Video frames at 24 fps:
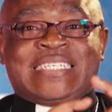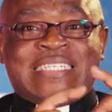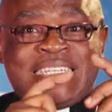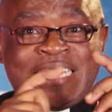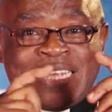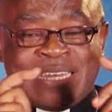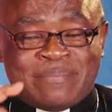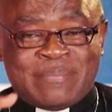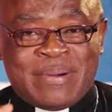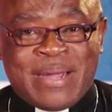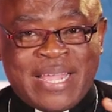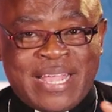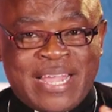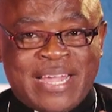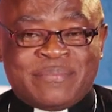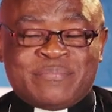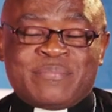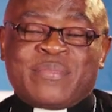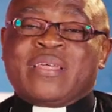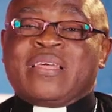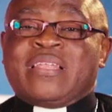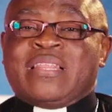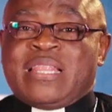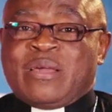Jeremiah,
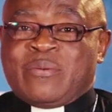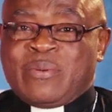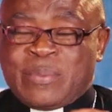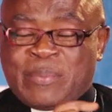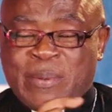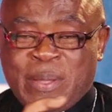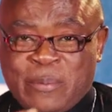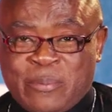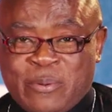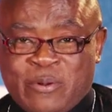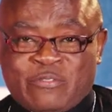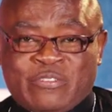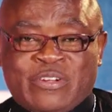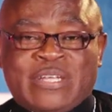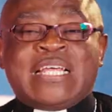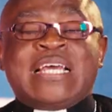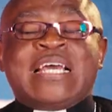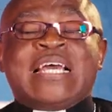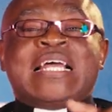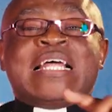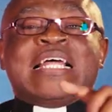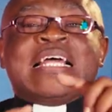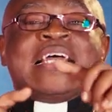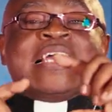the weeping prophet.
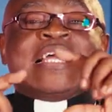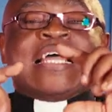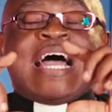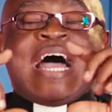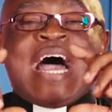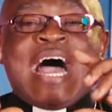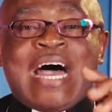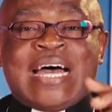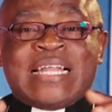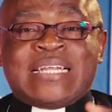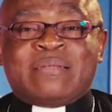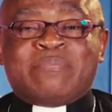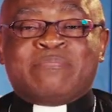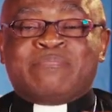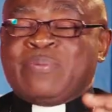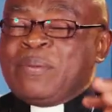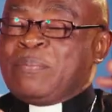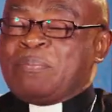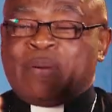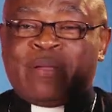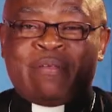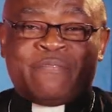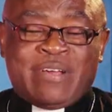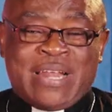And
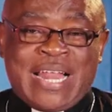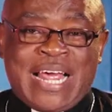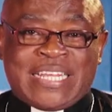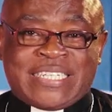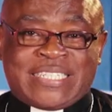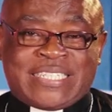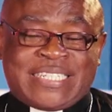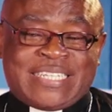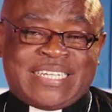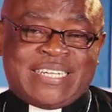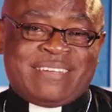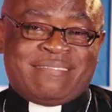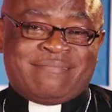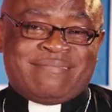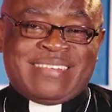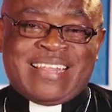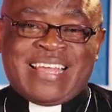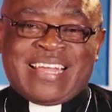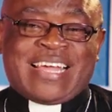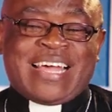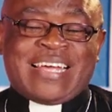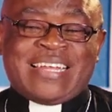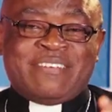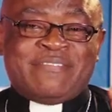people even ask,
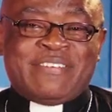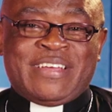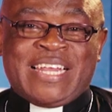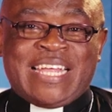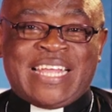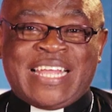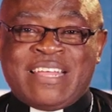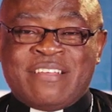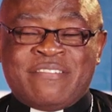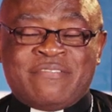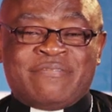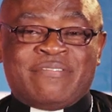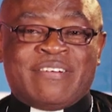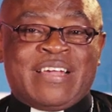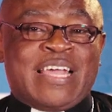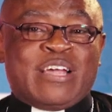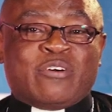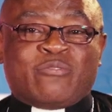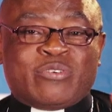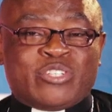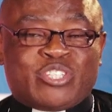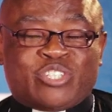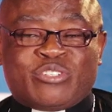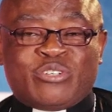they can even give a
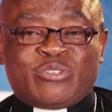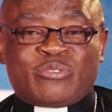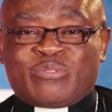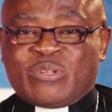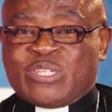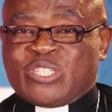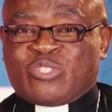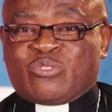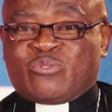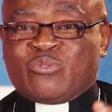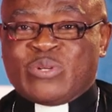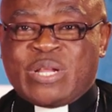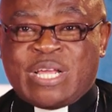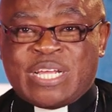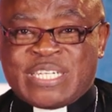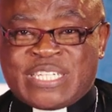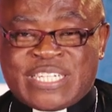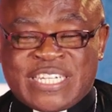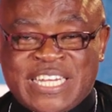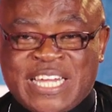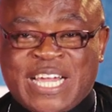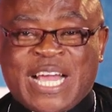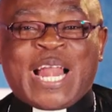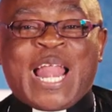question to a student
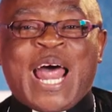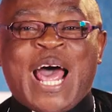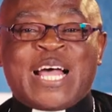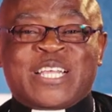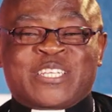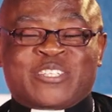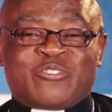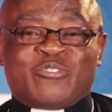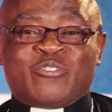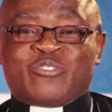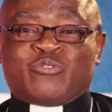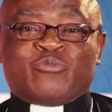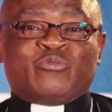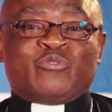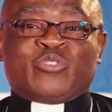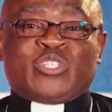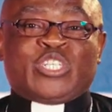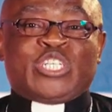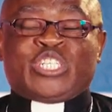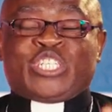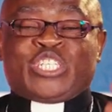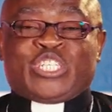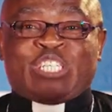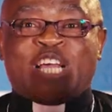in class, those who
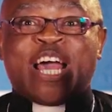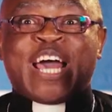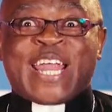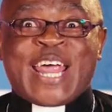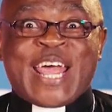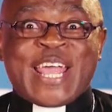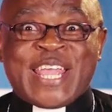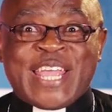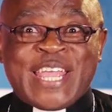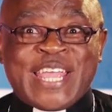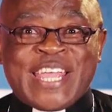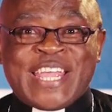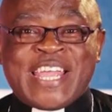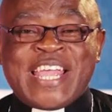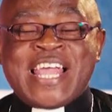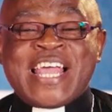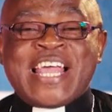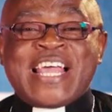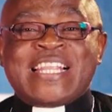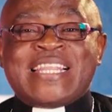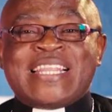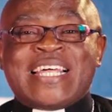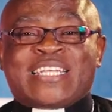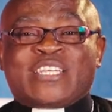teach CRIE,
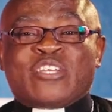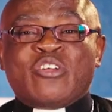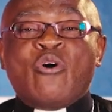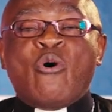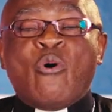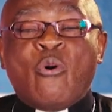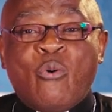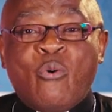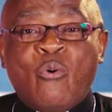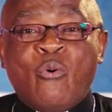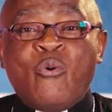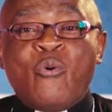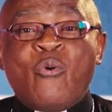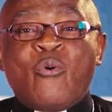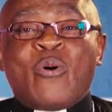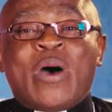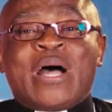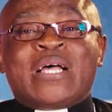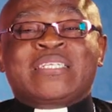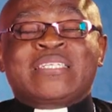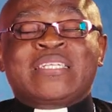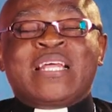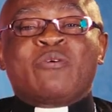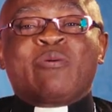that who
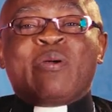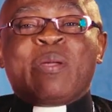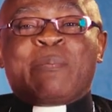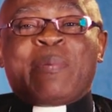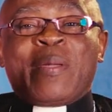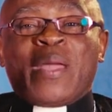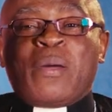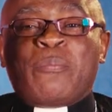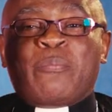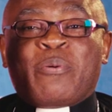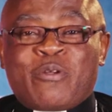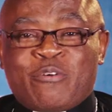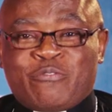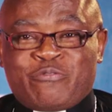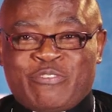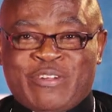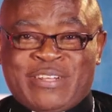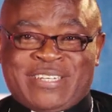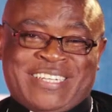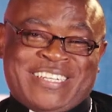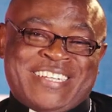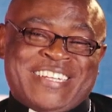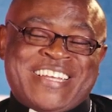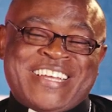was the weeping
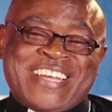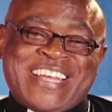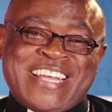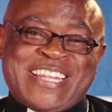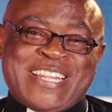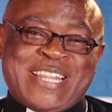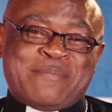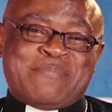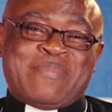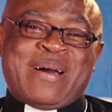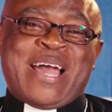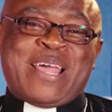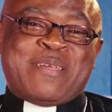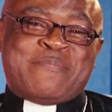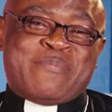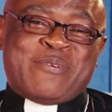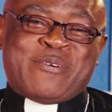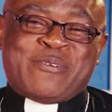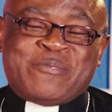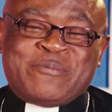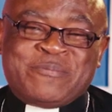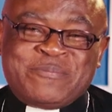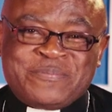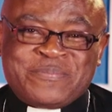prophet in the
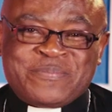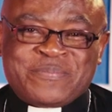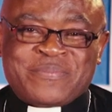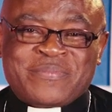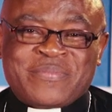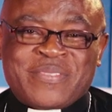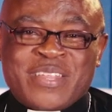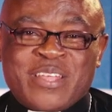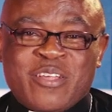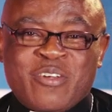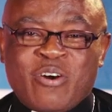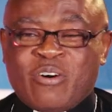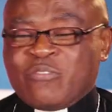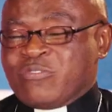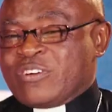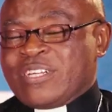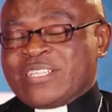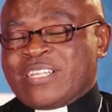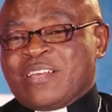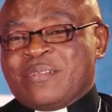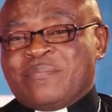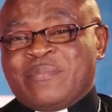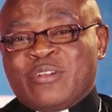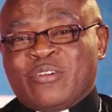Bible? Of
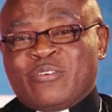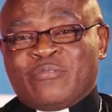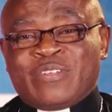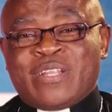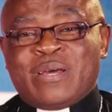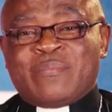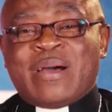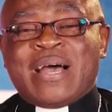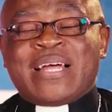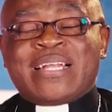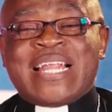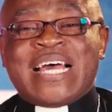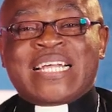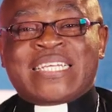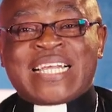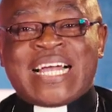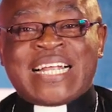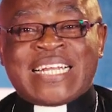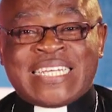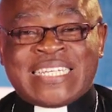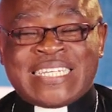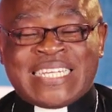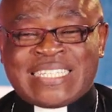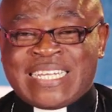course, many of them had their
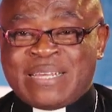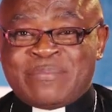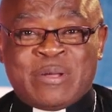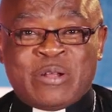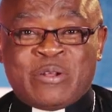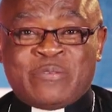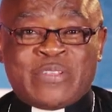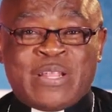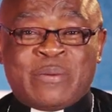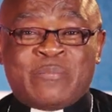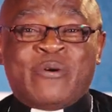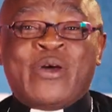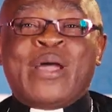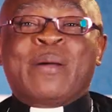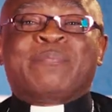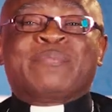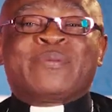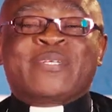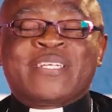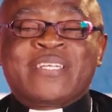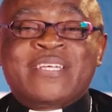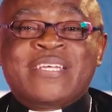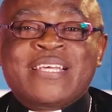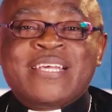challenges and many of them
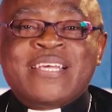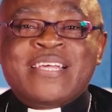wept.